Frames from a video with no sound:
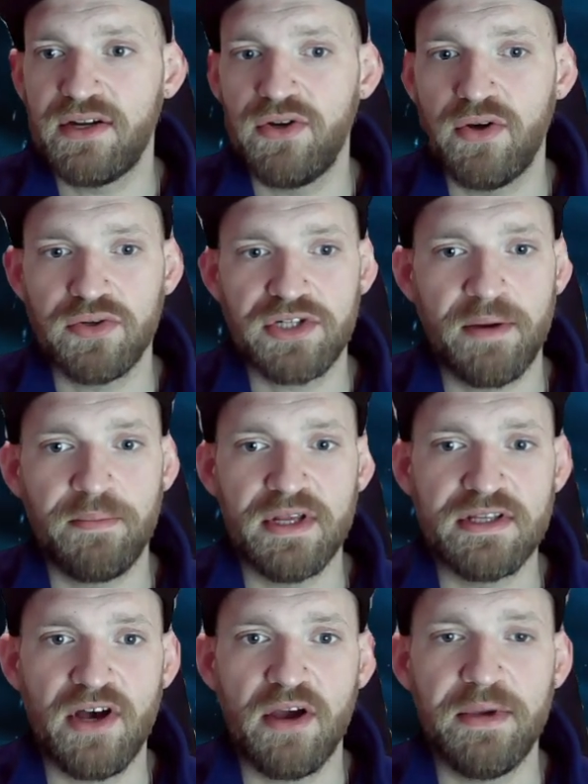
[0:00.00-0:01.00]
not
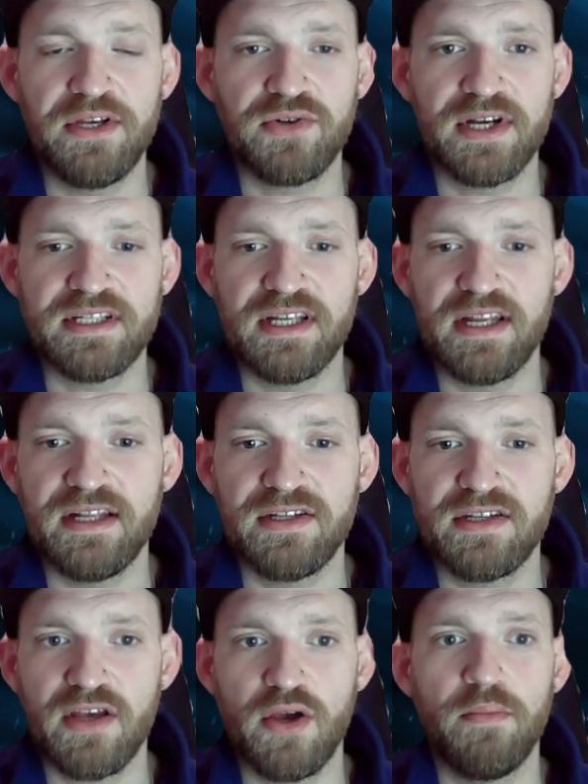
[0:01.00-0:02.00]
champions that I'm interested in,
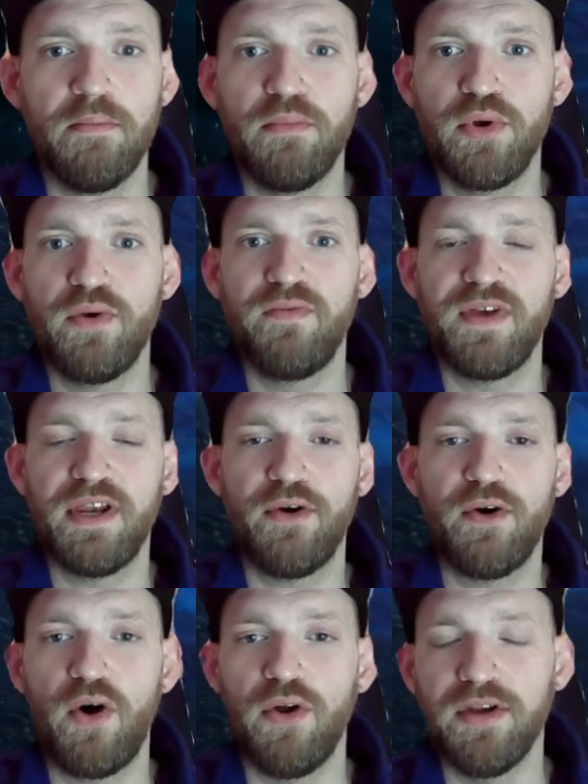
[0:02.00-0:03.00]
so moving
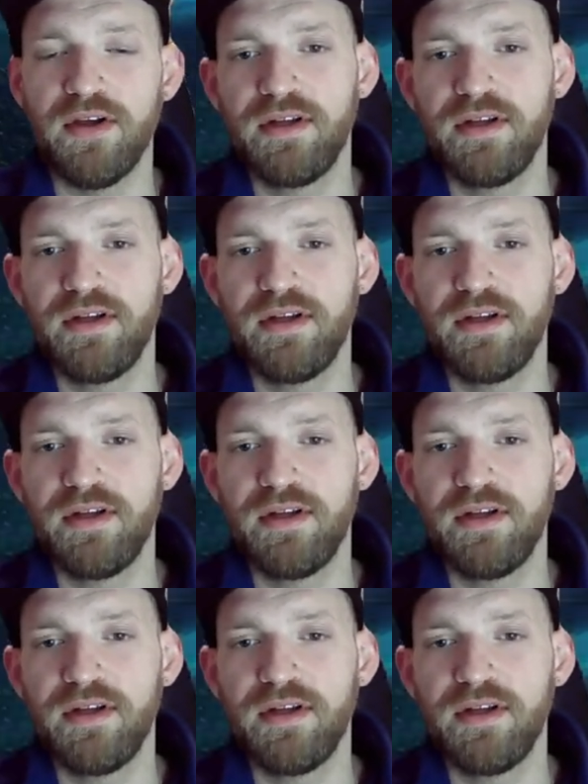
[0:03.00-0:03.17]
on.